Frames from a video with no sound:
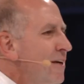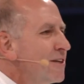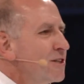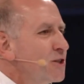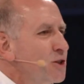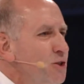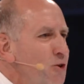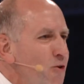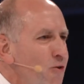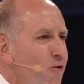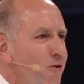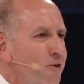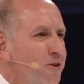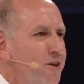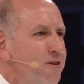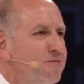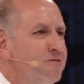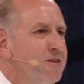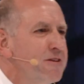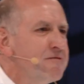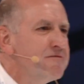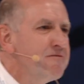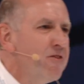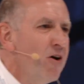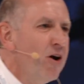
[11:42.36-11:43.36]
sure you've
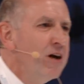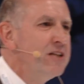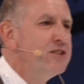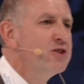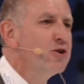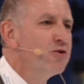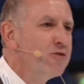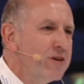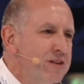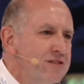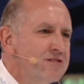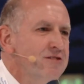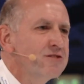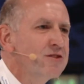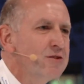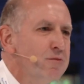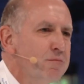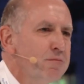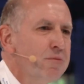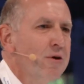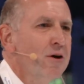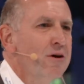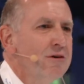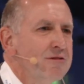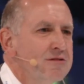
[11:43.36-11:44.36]
defined your incident
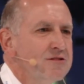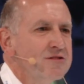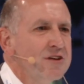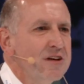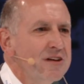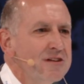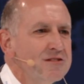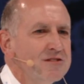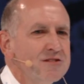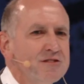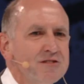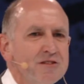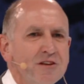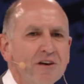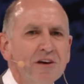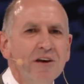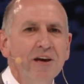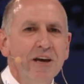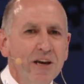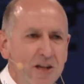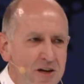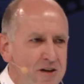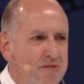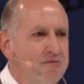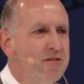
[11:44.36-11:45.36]
process
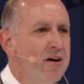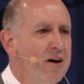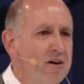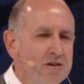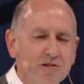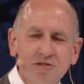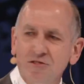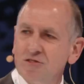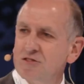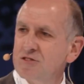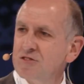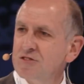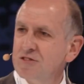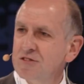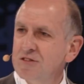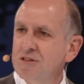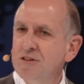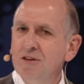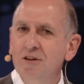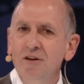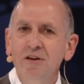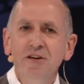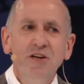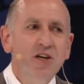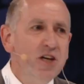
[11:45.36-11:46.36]
in advance.
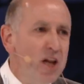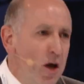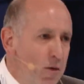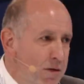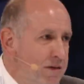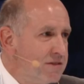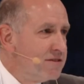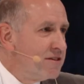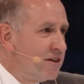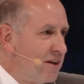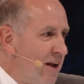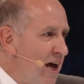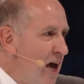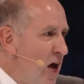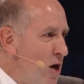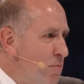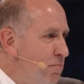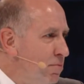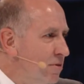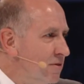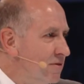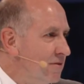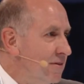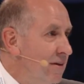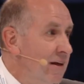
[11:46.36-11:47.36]
You know it's going to
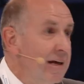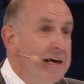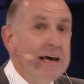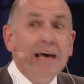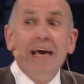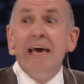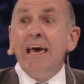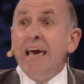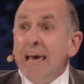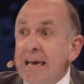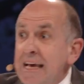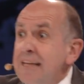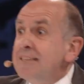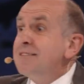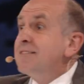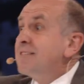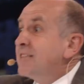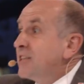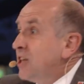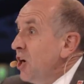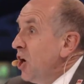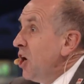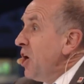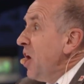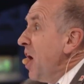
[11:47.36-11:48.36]
happen. It's
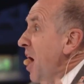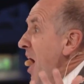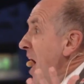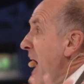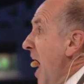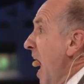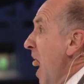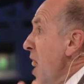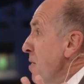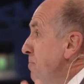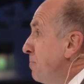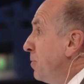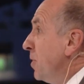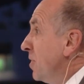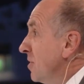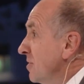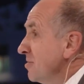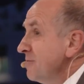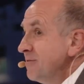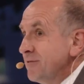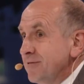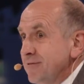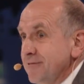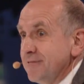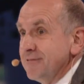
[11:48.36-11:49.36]
going to
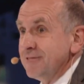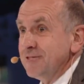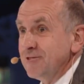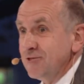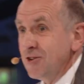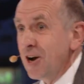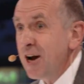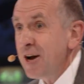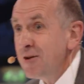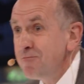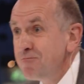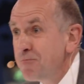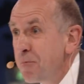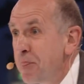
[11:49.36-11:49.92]
happen, right?